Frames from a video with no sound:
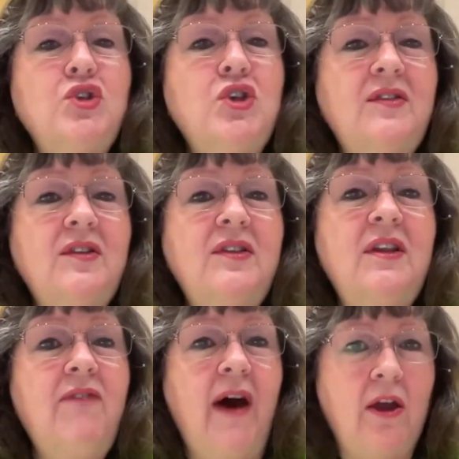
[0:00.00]
Jesus
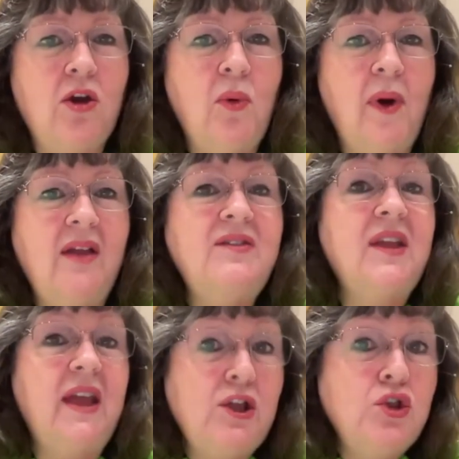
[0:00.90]
evaluates
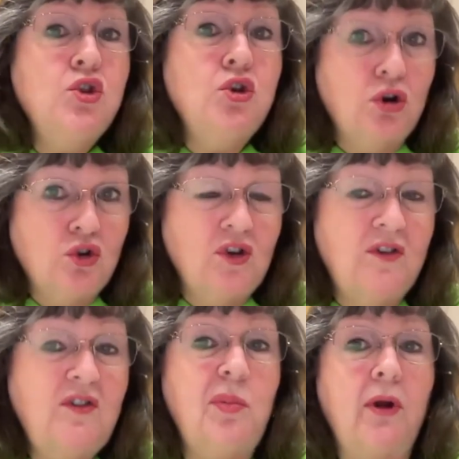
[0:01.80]
each
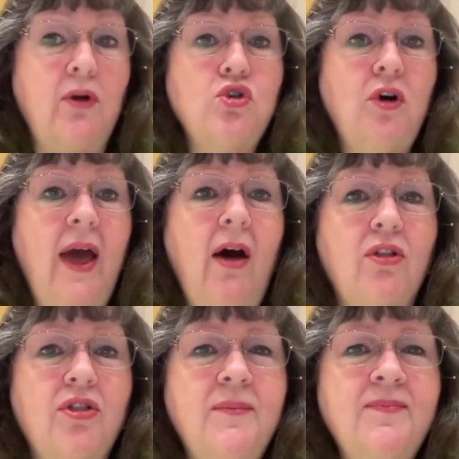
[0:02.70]
church's spiritual health.